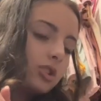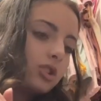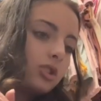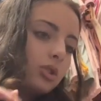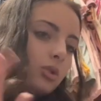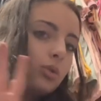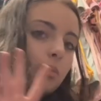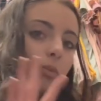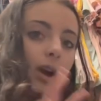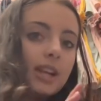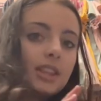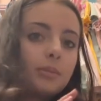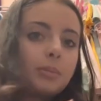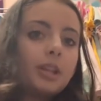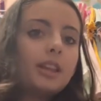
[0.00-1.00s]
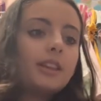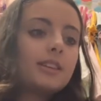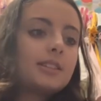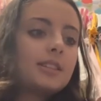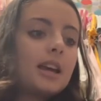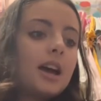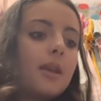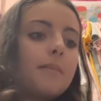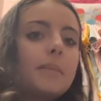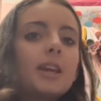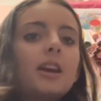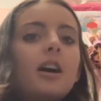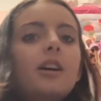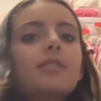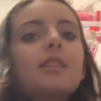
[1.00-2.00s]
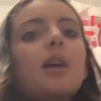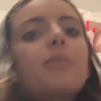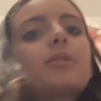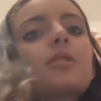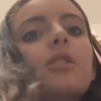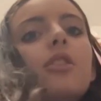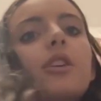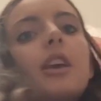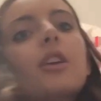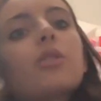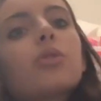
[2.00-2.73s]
to write the playlist yet, because I was looking